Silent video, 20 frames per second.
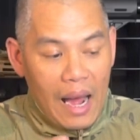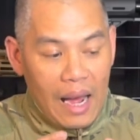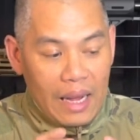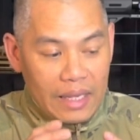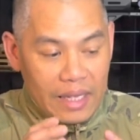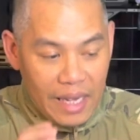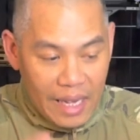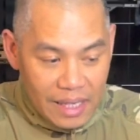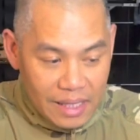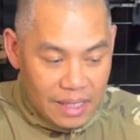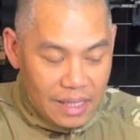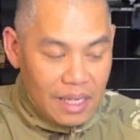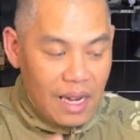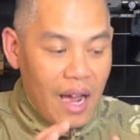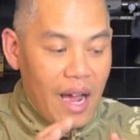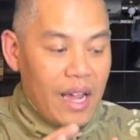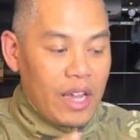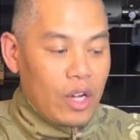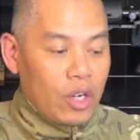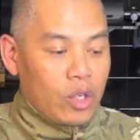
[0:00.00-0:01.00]
Yes,
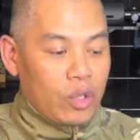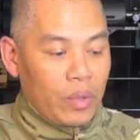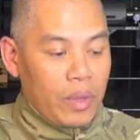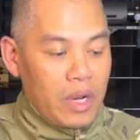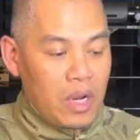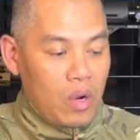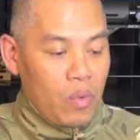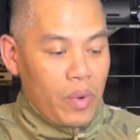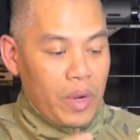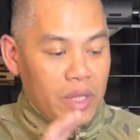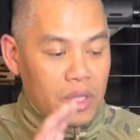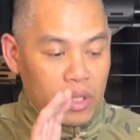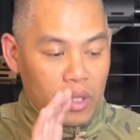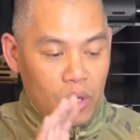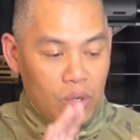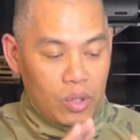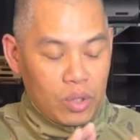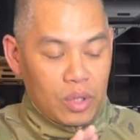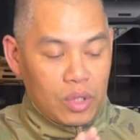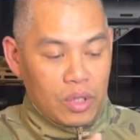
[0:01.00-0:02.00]
I agree with
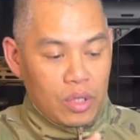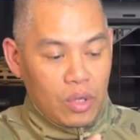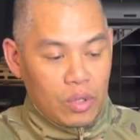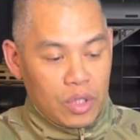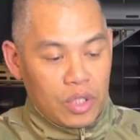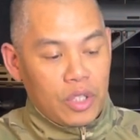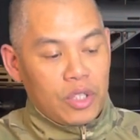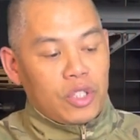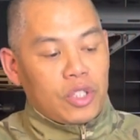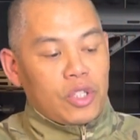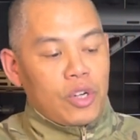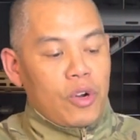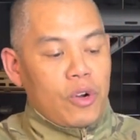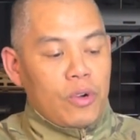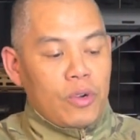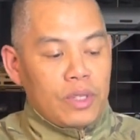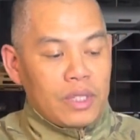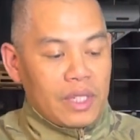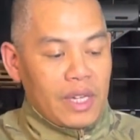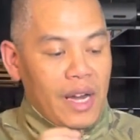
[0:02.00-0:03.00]
those concerns,